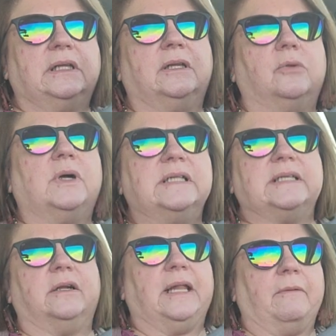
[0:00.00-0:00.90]
littler ones
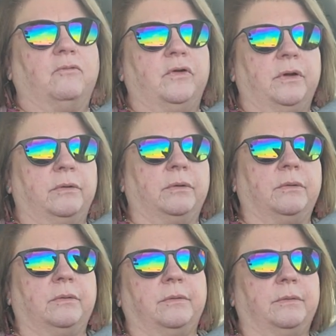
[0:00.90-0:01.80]
that are
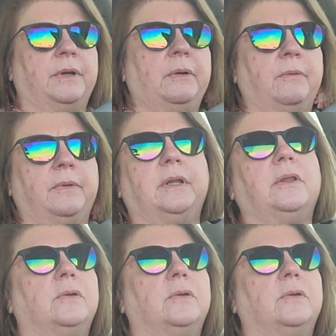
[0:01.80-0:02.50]
like